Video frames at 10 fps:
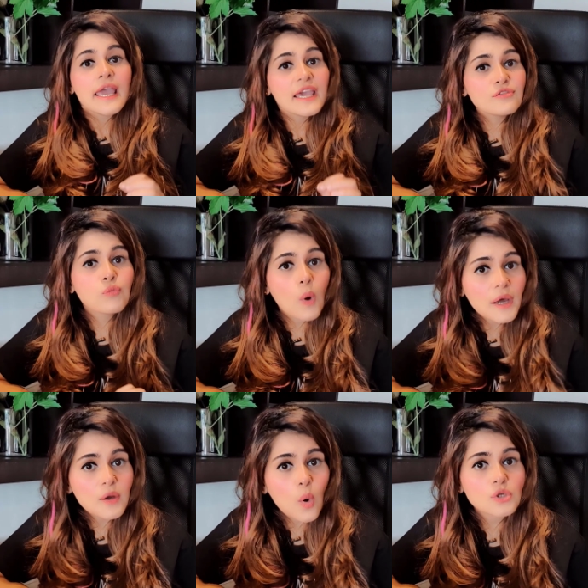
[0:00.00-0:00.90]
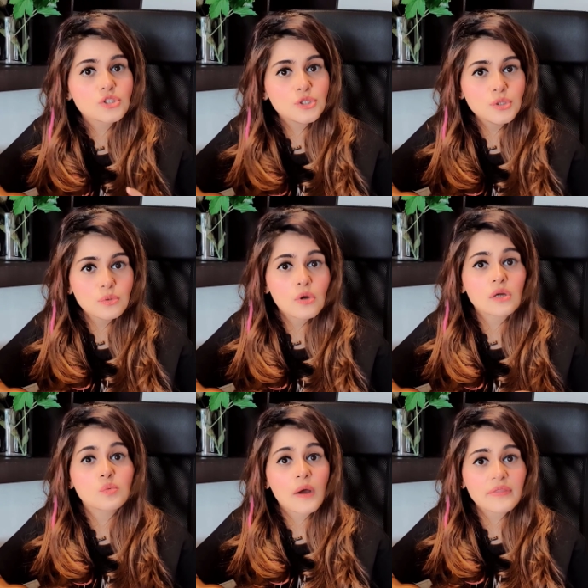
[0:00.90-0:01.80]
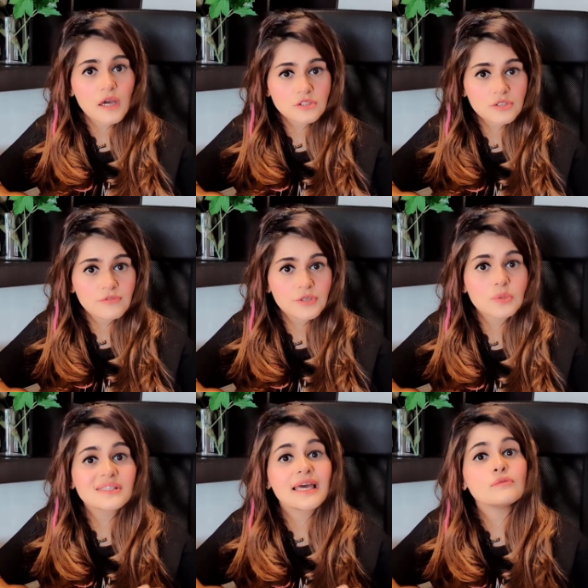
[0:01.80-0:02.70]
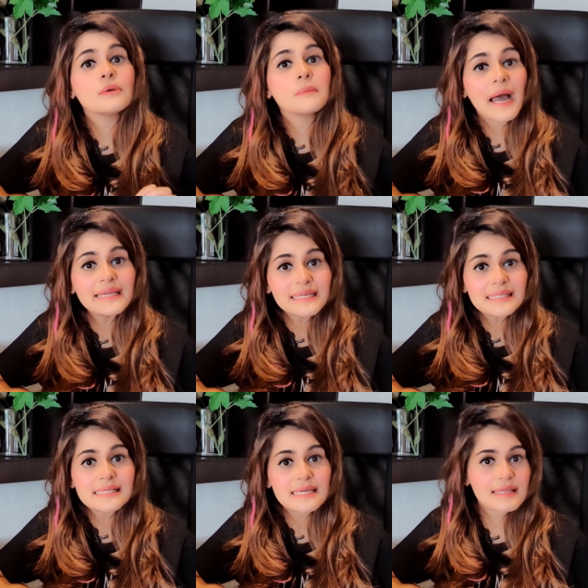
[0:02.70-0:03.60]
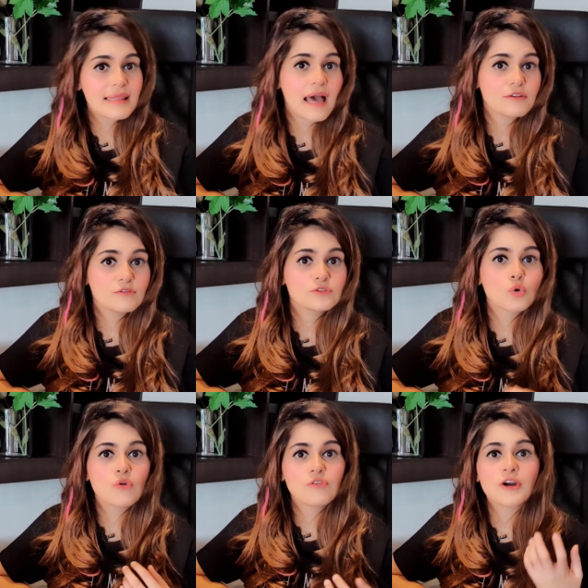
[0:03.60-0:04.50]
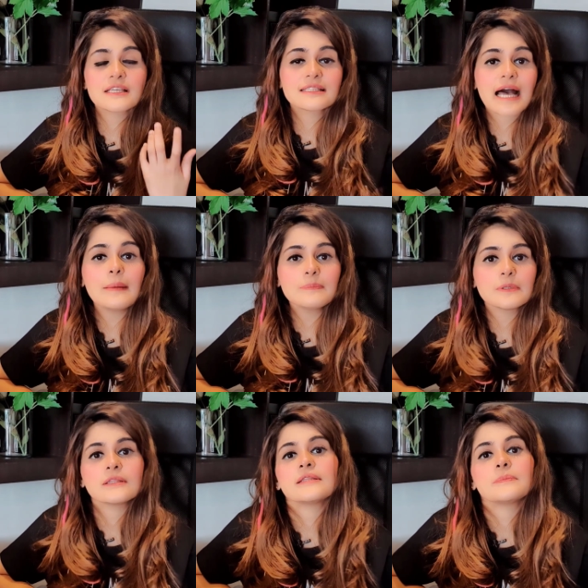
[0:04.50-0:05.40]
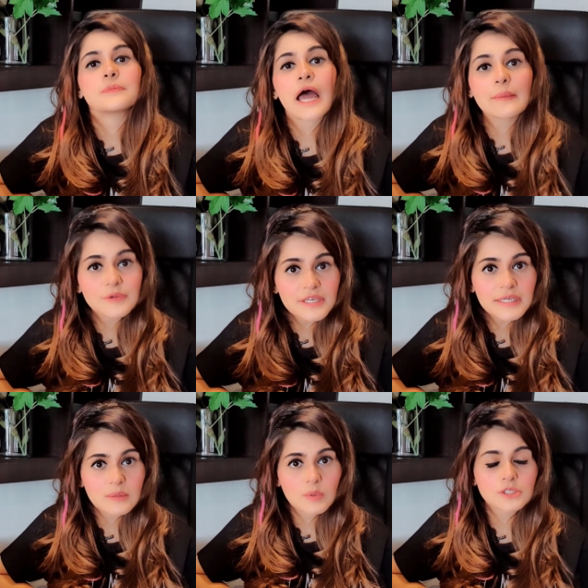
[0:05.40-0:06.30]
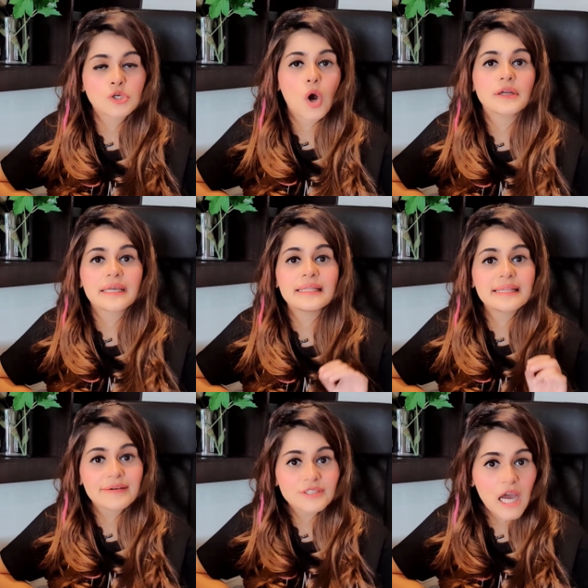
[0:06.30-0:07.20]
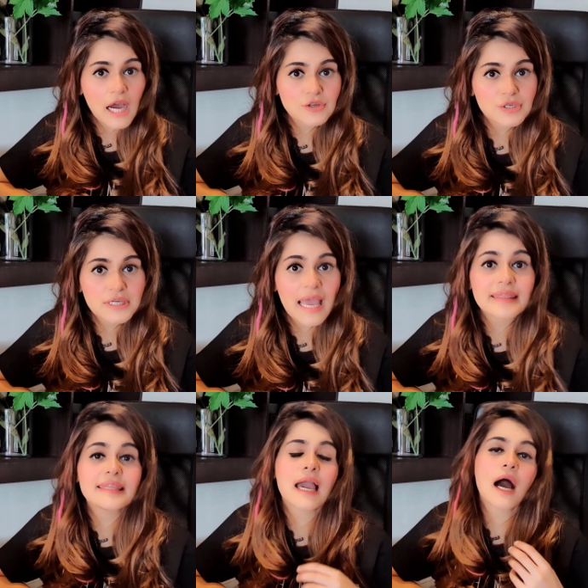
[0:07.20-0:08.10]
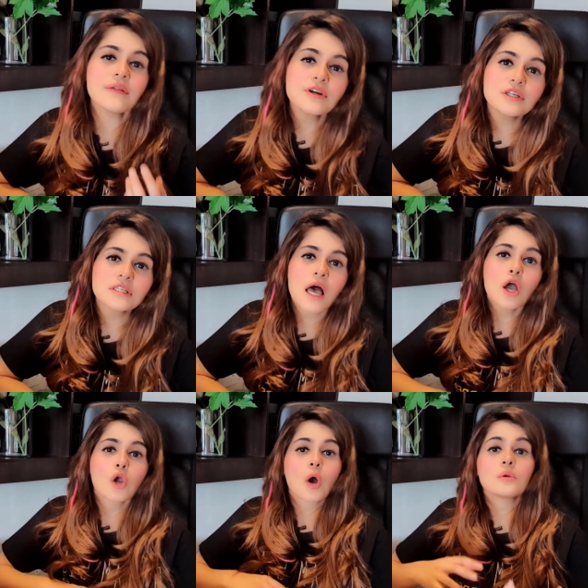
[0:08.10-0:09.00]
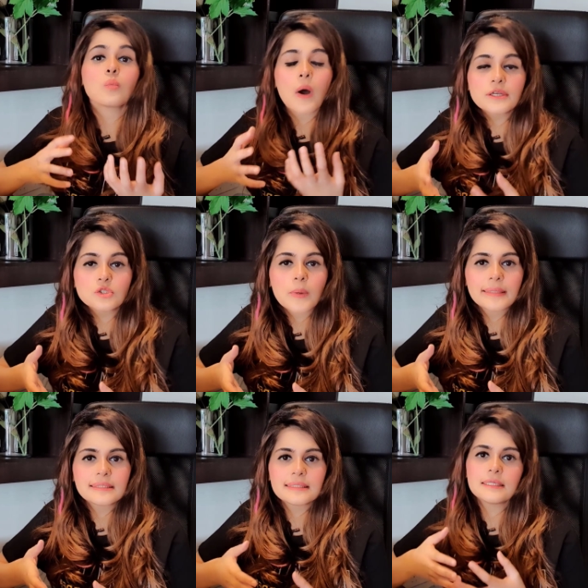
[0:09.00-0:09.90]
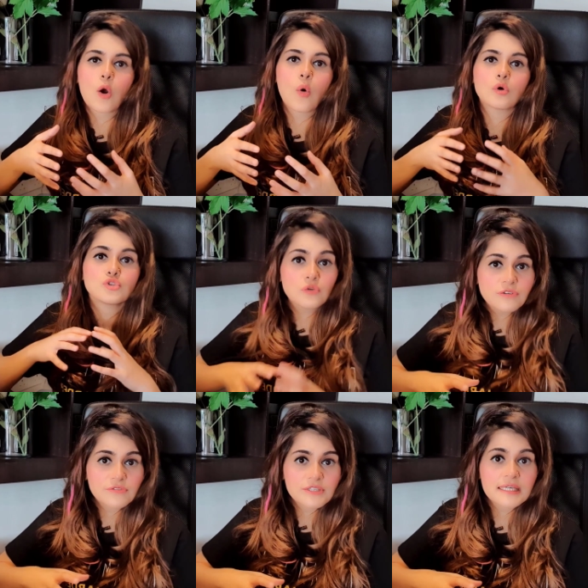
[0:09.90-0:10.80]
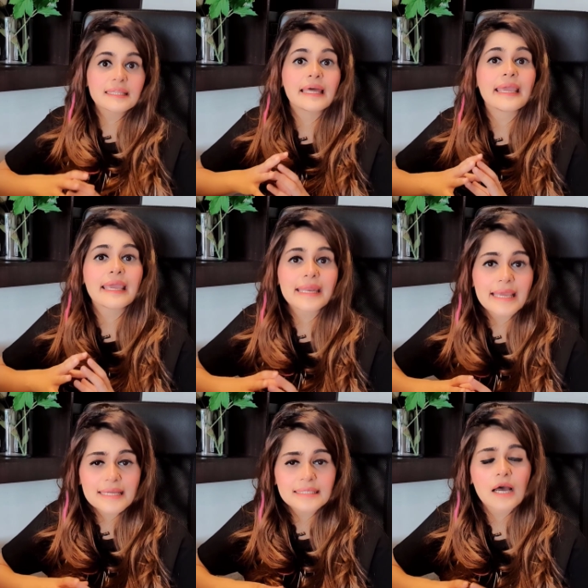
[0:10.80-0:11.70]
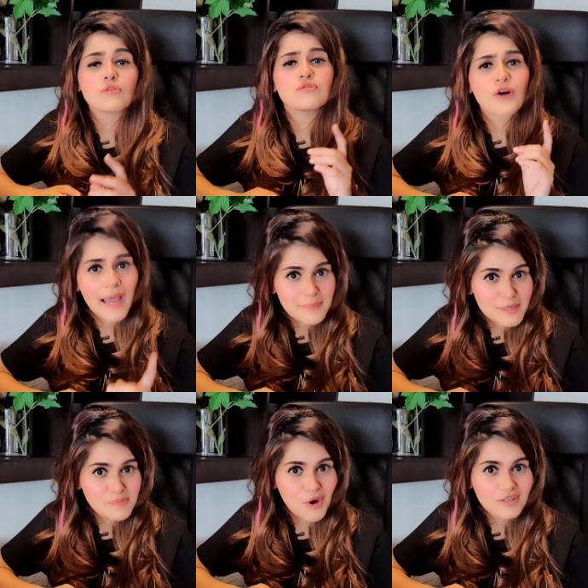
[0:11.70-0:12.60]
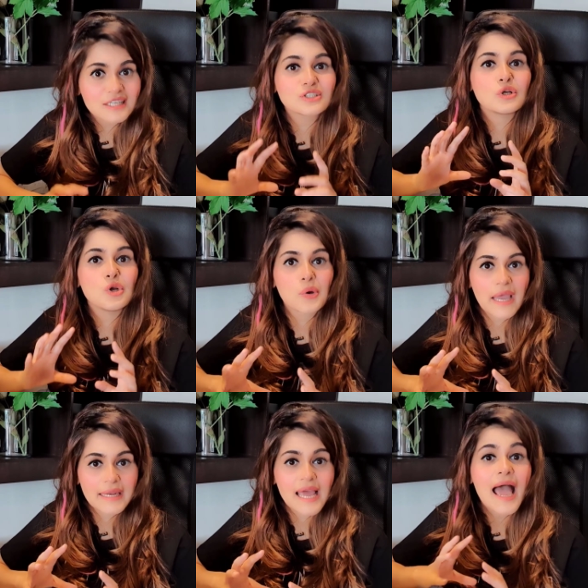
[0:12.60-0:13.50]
If one or two got 1000 reviews, then we might consider that. So for example, the primary keyword got 1100 and the others got 120 or 250, then it is a viable product to look at